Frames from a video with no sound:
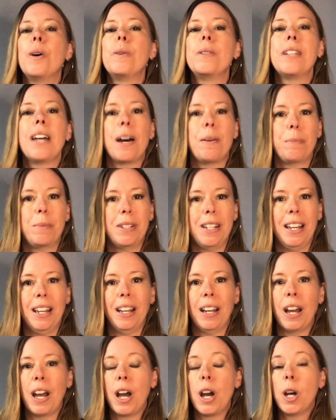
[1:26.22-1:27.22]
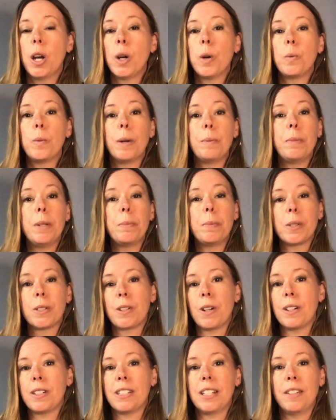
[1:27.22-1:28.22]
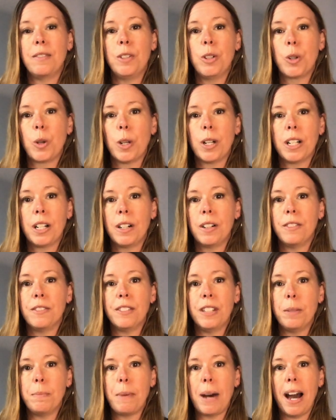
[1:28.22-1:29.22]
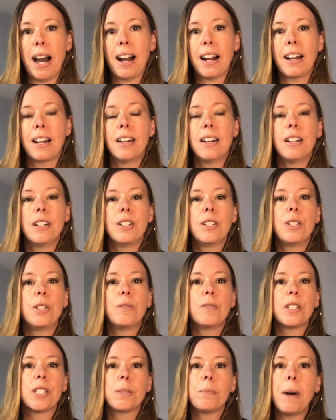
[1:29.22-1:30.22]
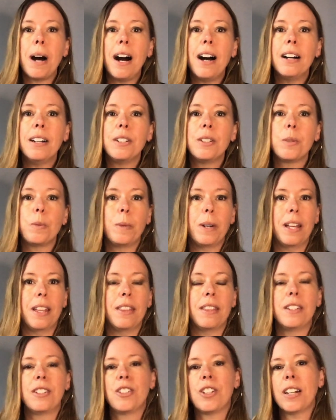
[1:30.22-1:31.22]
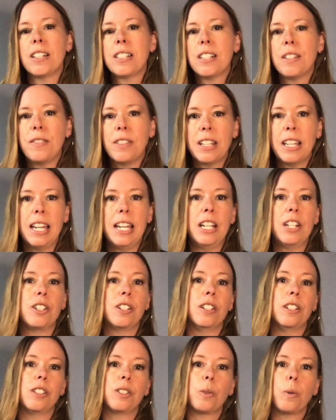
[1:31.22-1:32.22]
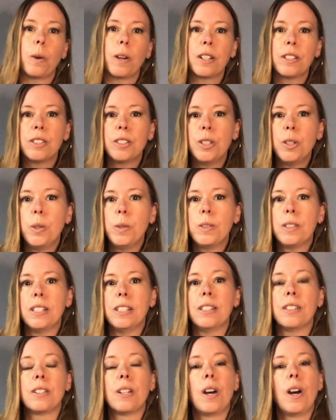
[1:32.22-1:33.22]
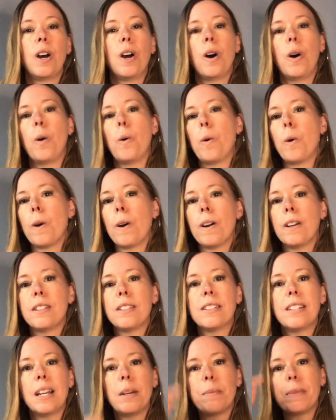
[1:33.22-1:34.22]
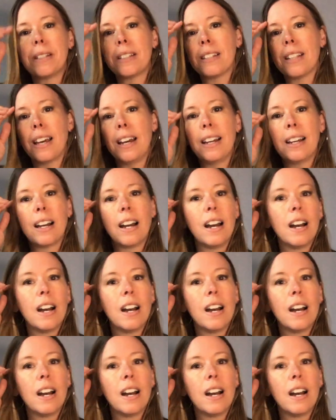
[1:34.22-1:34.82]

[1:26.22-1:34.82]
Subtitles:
tempting when people start to give you critical feedback to respond with justifications or excuses or statements like,